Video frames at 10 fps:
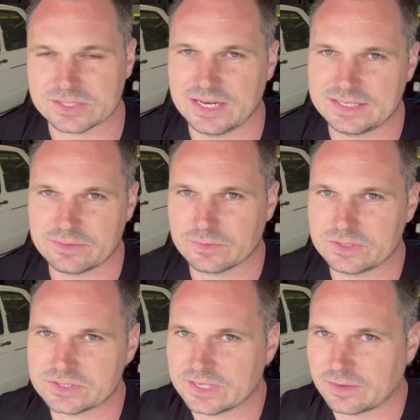and I didn't
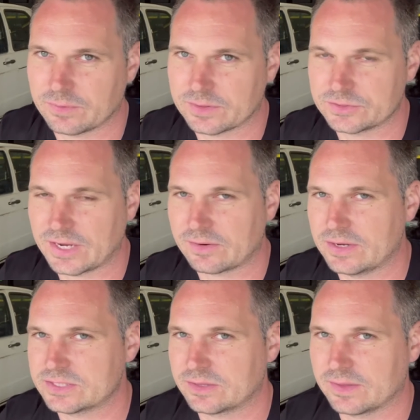really stick with the drag
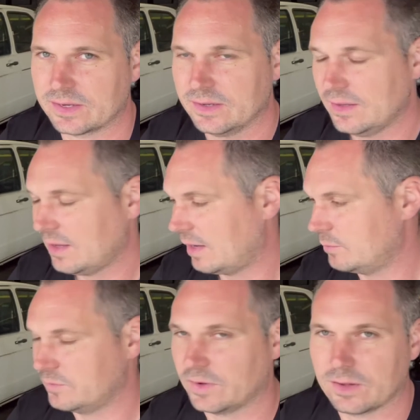racing thing. I
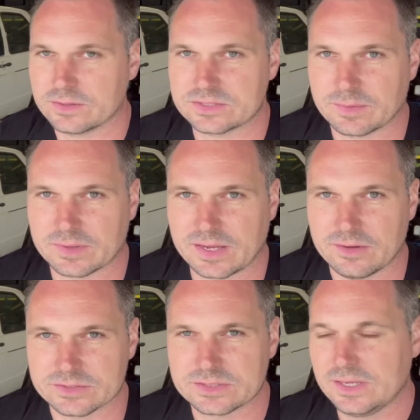moved on to something
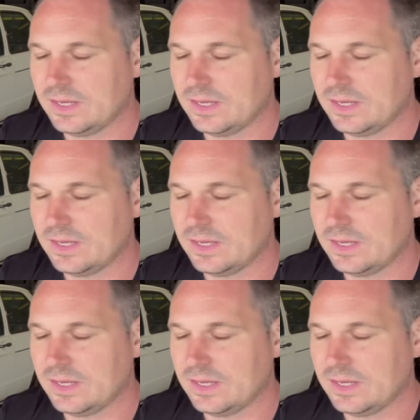else.